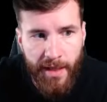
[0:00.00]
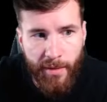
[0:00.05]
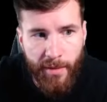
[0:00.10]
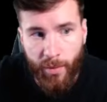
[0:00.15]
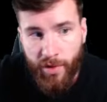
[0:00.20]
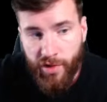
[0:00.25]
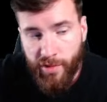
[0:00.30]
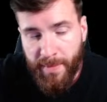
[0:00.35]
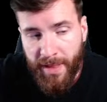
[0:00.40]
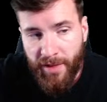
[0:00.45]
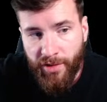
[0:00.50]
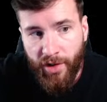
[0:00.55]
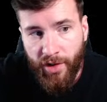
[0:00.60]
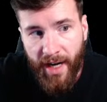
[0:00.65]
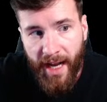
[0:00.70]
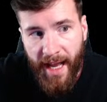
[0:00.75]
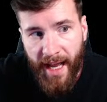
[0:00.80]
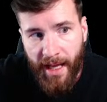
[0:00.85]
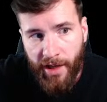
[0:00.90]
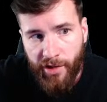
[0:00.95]
which means
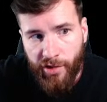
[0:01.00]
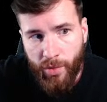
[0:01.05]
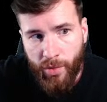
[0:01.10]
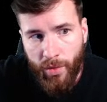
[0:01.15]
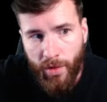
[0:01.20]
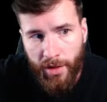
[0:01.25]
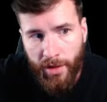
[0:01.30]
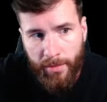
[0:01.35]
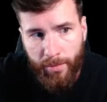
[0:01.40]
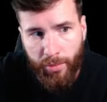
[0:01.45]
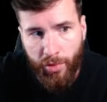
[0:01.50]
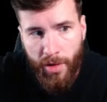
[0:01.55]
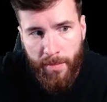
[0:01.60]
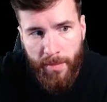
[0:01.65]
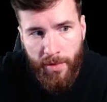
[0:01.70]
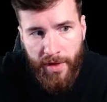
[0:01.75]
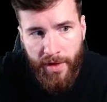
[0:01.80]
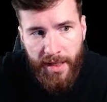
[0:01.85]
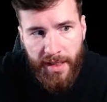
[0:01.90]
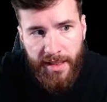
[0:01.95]
our actual
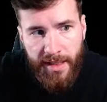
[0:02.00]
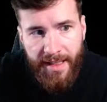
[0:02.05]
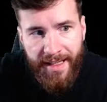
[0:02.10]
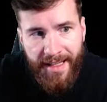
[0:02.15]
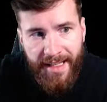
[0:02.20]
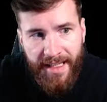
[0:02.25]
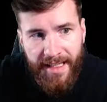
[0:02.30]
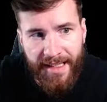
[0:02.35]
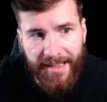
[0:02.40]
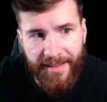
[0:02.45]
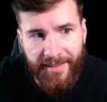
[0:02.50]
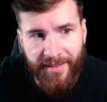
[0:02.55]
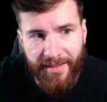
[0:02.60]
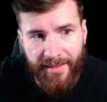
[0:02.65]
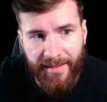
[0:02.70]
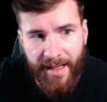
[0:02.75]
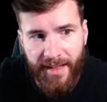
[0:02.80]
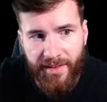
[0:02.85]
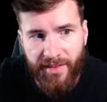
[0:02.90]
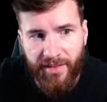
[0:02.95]
unemployment rate is
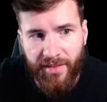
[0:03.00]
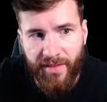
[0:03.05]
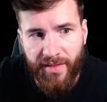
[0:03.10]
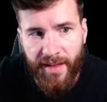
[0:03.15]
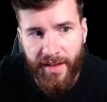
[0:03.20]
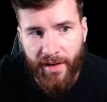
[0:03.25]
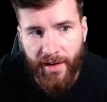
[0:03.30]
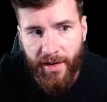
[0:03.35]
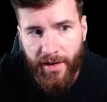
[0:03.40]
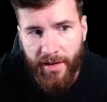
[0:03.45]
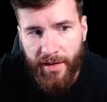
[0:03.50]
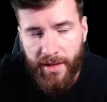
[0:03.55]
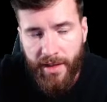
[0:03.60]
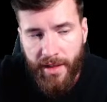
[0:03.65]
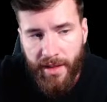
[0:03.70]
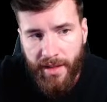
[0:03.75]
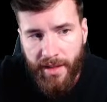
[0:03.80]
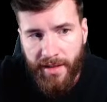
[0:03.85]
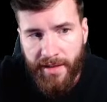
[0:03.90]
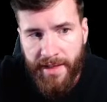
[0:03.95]
less than our
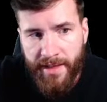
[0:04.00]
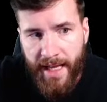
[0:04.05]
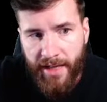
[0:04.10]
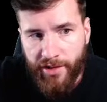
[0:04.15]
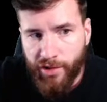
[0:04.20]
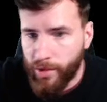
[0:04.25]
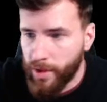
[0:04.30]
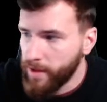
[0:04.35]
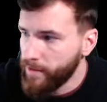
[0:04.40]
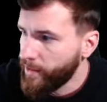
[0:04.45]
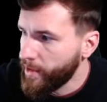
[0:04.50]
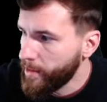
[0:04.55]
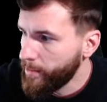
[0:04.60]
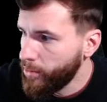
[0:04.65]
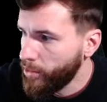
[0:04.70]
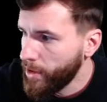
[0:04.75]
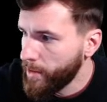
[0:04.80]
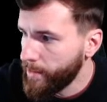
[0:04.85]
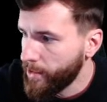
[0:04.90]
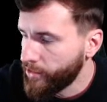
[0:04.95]
net rate of
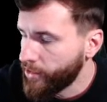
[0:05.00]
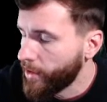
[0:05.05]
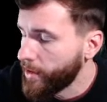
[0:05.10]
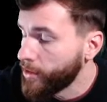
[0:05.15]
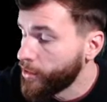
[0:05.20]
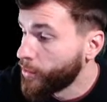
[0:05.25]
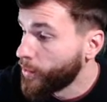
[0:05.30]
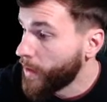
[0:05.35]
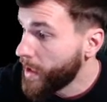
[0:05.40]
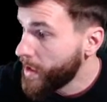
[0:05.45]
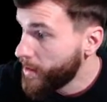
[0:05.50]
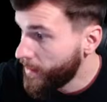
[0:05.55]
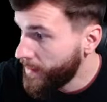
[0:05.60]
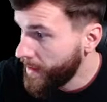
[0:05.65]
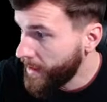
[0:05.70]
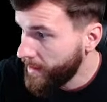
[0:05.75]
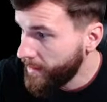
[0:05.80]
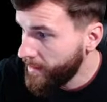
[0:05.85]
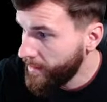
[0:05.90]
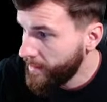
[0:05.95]
unemployment. Or sorry, greater
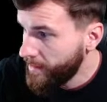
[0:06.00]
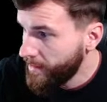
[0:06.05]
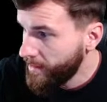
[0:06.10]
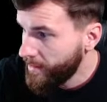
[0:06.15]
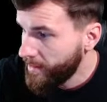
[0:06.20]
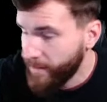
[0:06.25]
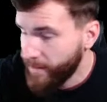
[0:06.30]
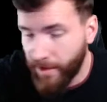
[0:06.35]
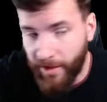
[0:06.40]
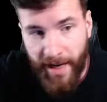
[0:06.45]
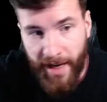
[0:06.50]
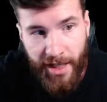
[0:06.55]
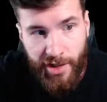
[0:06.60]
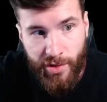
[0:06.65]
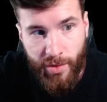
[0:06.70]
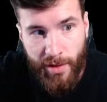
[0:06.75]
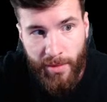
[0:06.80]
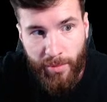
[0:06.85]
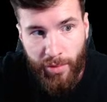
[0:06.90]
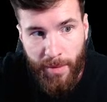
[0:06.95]
than. Our
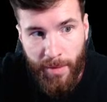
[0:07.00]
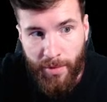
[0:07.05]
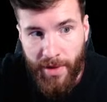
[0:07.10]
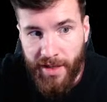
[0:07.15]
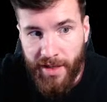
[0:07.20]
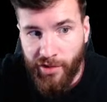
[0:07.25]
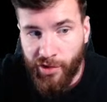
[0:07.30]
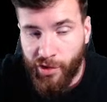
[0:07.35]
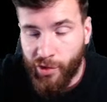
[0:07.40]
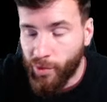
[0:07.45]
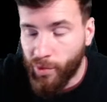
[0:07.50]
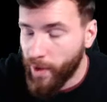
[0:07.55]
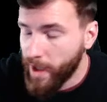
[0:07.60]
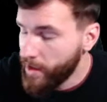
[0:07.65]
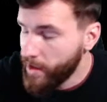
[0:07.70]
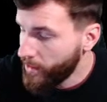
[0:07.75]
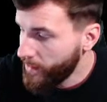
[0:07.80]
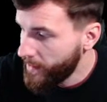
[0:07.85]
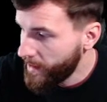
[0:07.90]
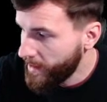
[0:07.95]
actual unemployment rate is
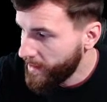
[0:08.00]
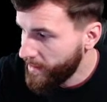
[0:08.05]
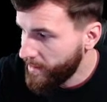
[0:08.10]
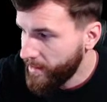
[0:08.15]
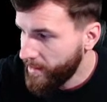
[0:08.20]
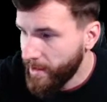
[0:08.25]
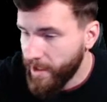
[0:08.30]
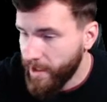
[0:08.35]
greater than